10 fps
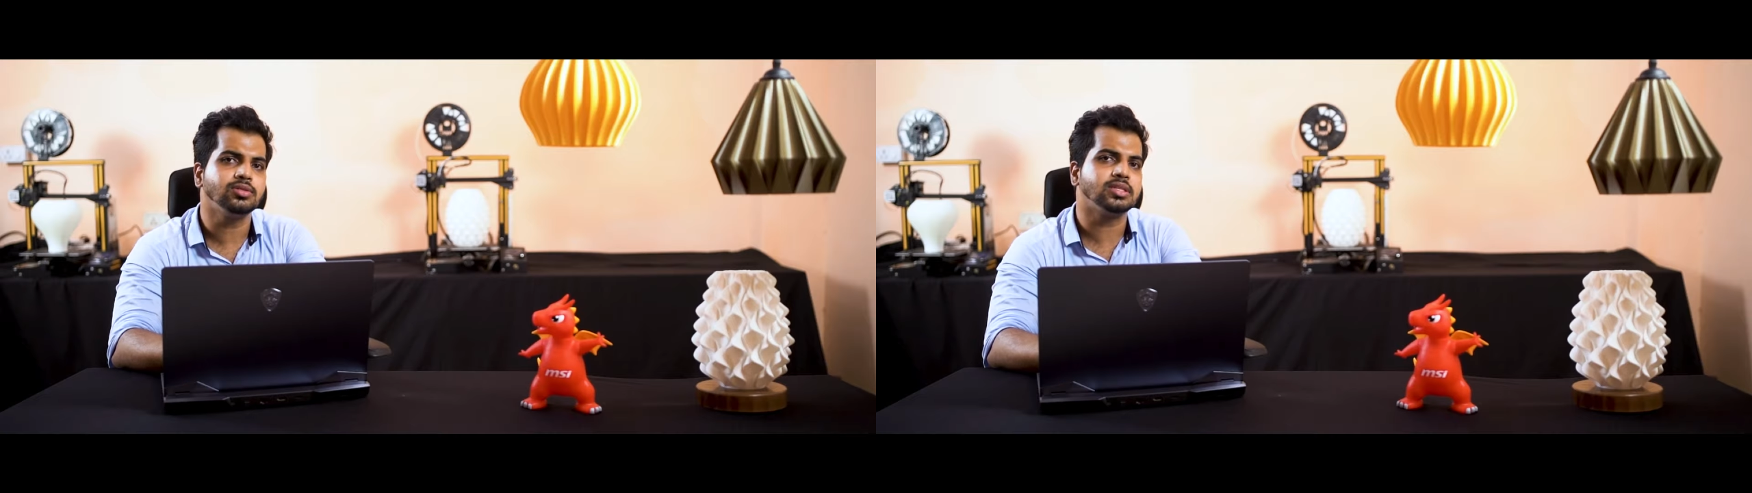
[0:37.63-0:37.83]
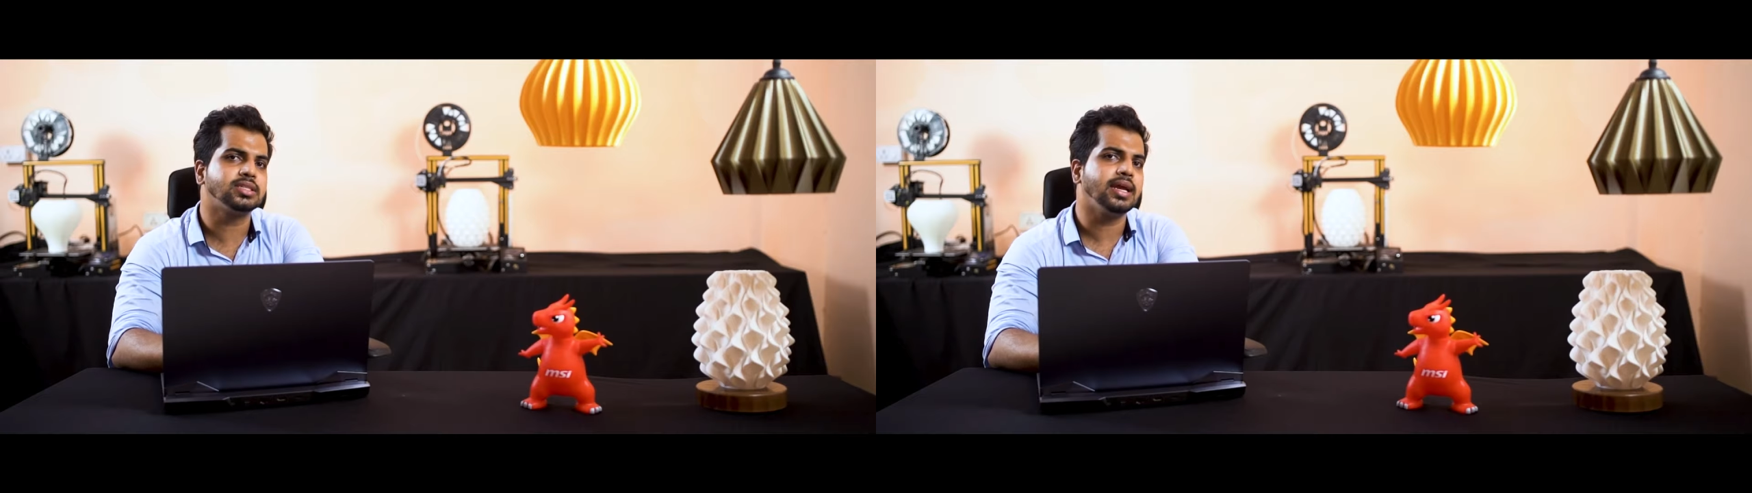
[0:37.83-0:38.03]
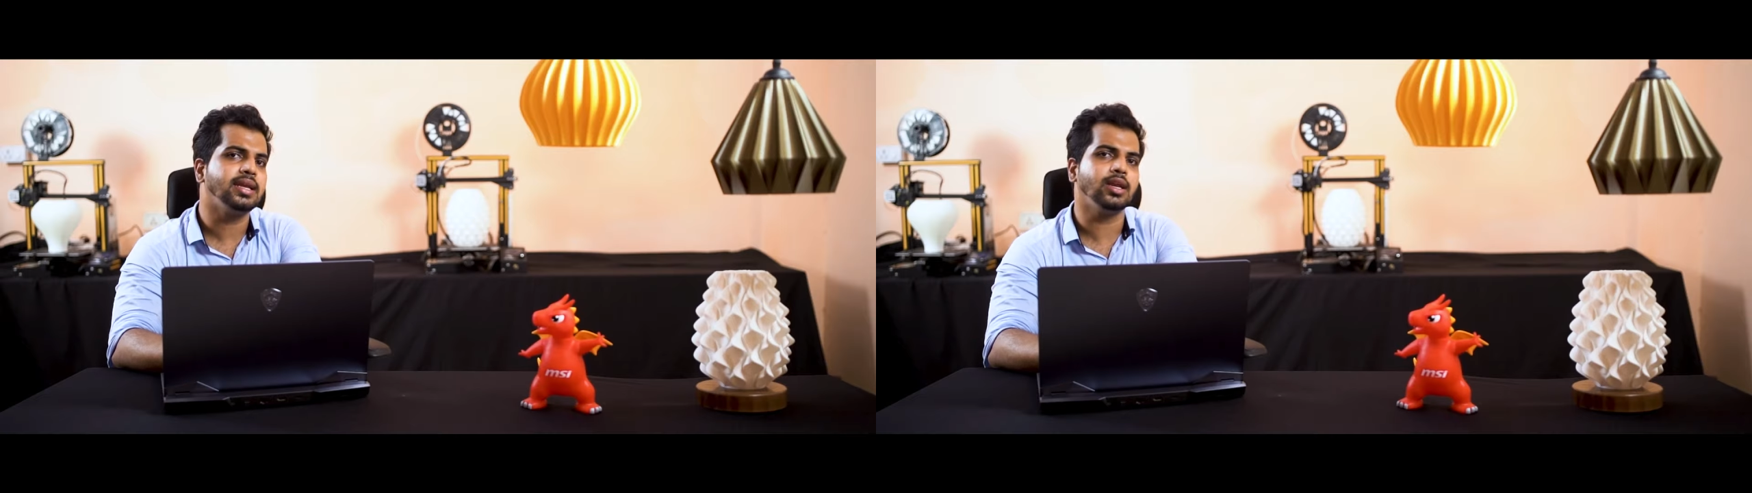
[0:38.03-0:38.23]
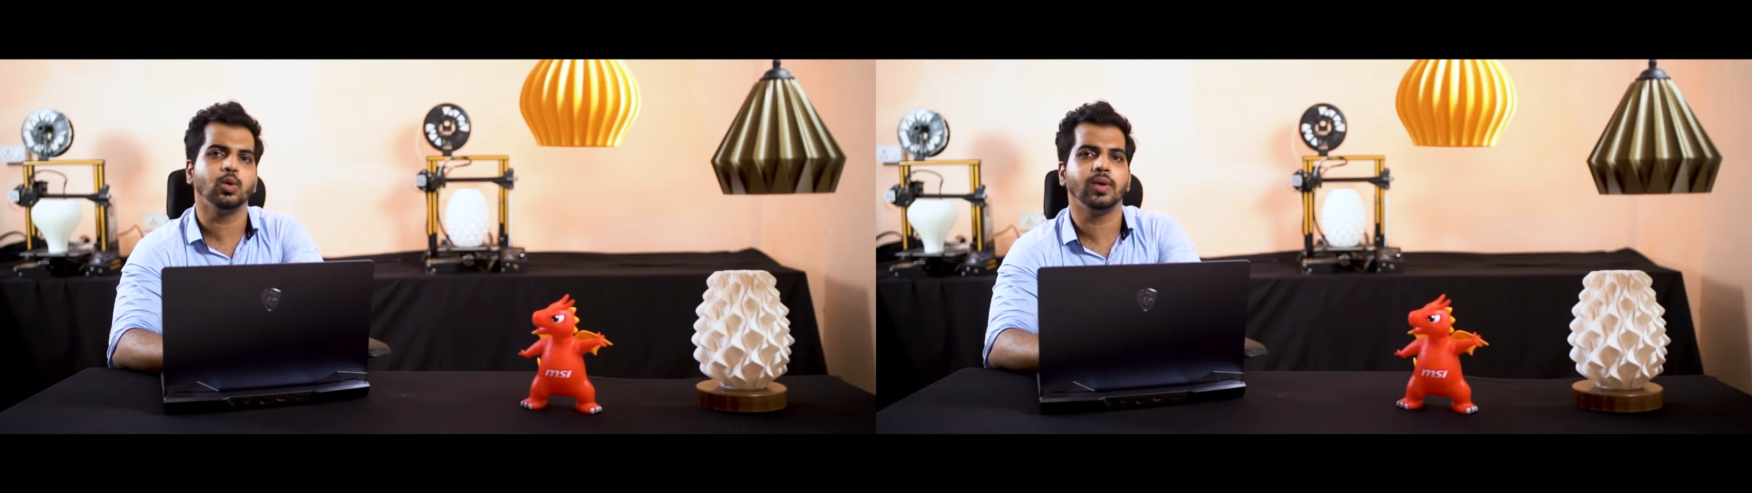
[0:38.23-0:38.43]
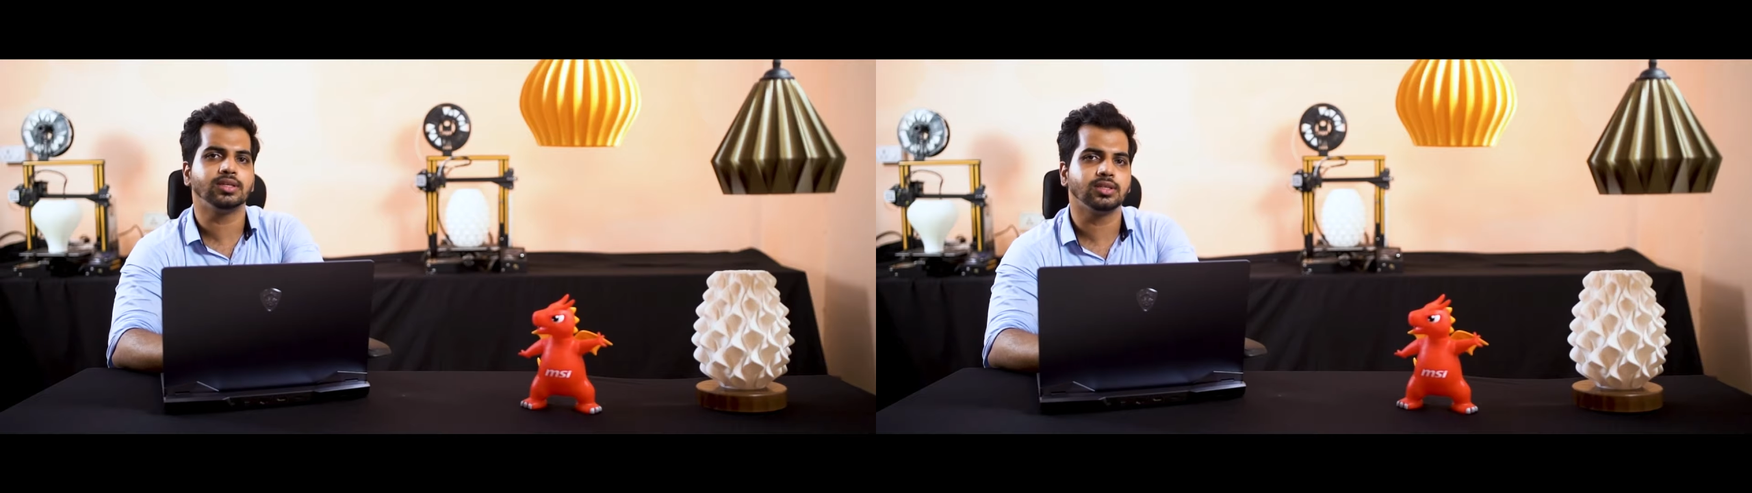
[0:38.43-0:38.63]
design
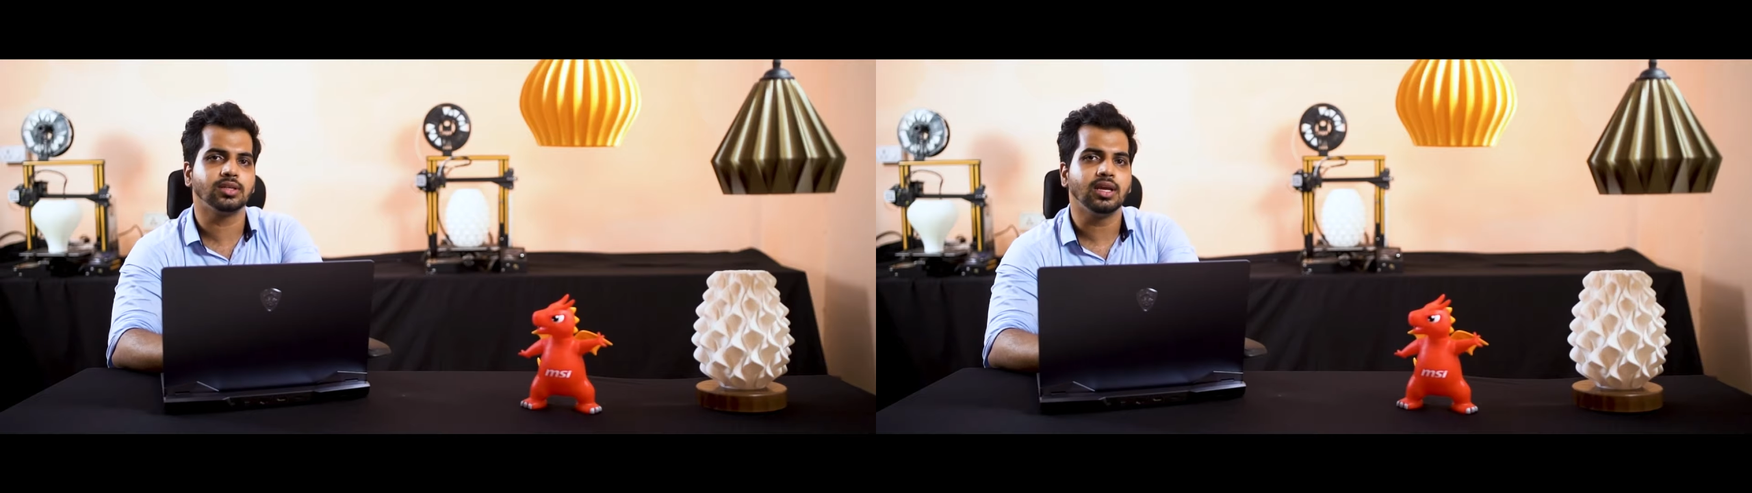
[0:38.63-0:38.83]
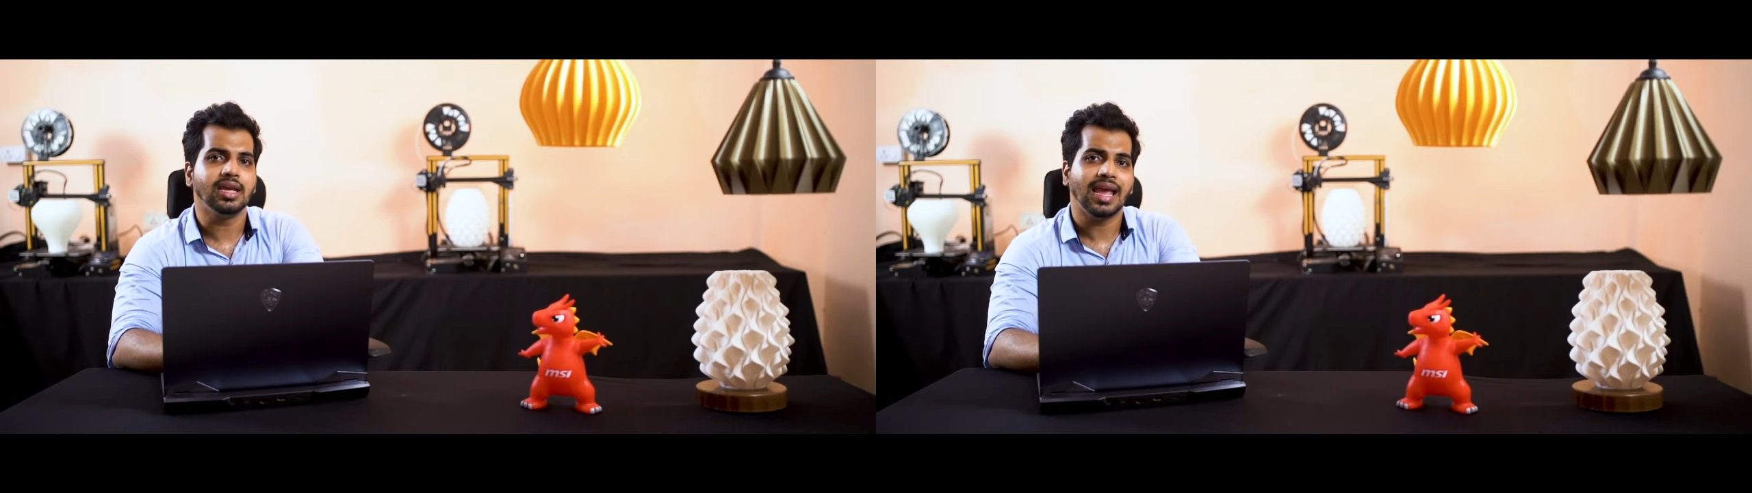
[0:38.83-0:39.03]
innovation